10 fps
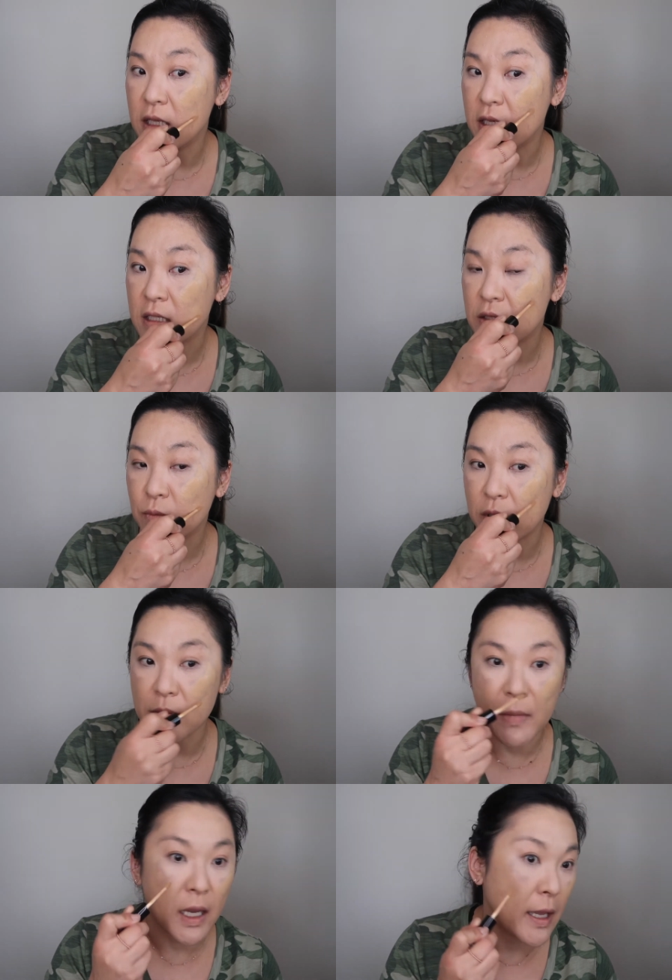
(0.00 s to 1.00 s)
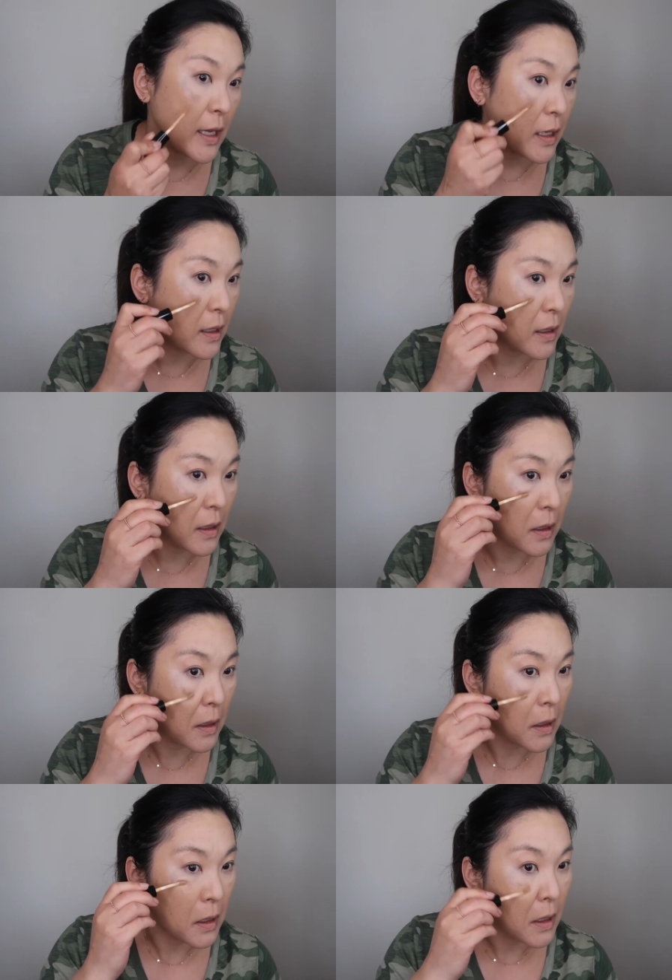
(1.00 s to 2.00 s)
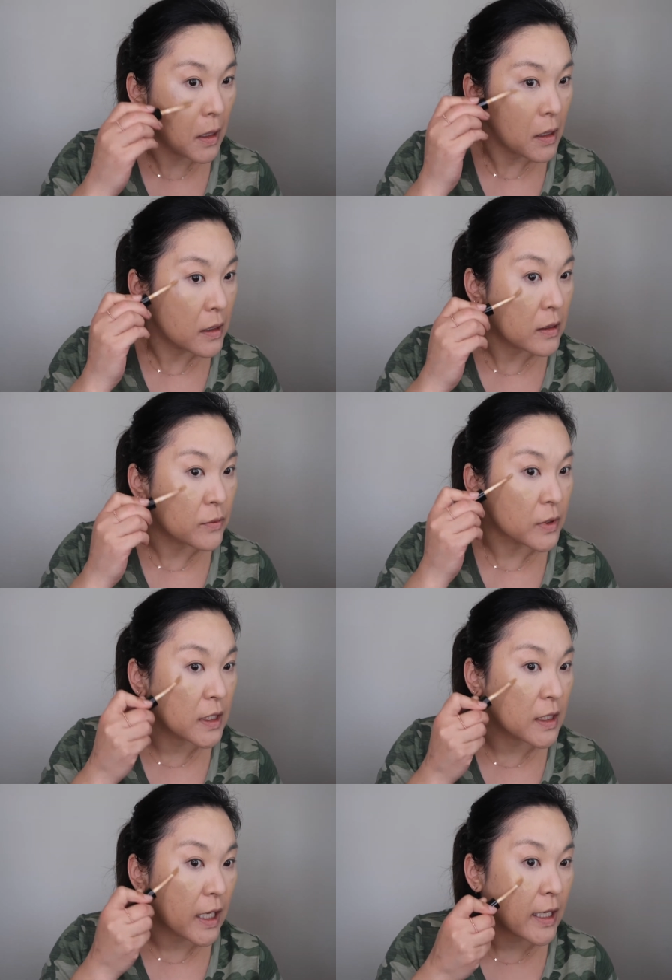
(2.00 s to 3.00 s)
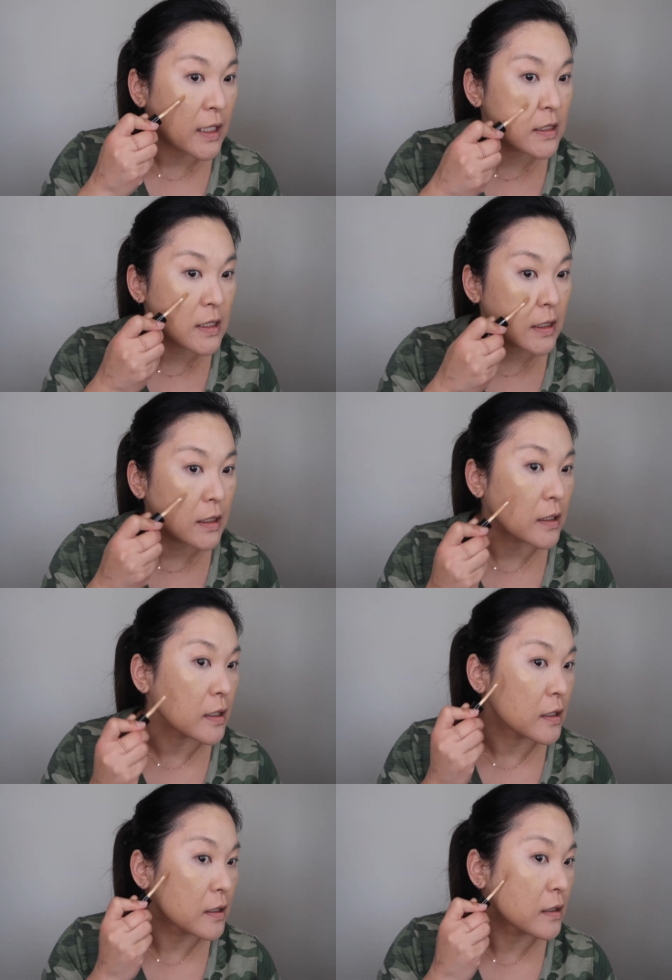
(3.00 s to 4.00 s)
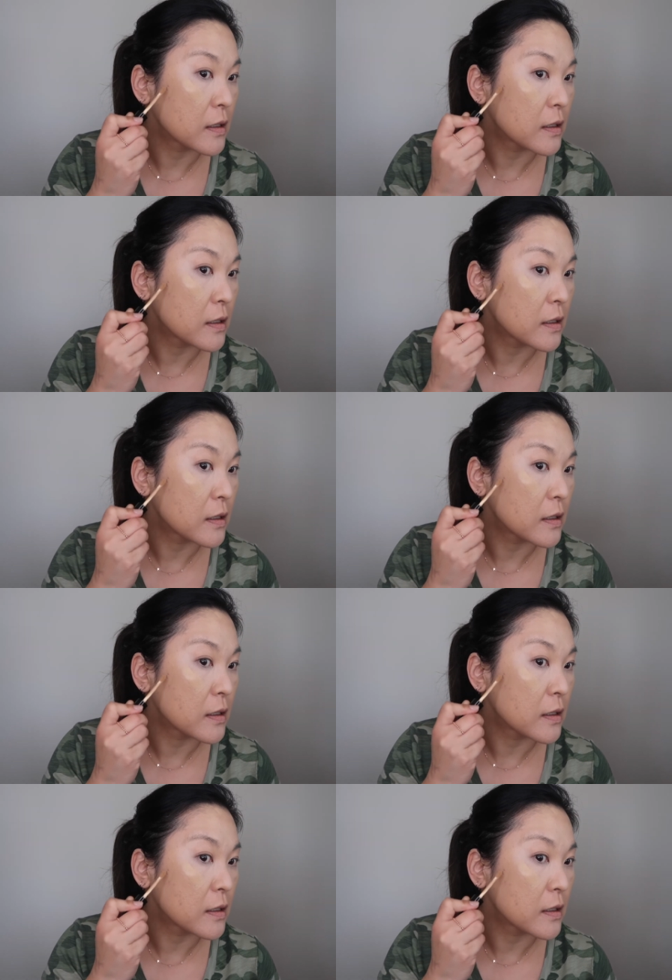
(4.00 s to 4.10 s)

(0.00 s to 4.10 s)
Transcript: this with the really light concealer.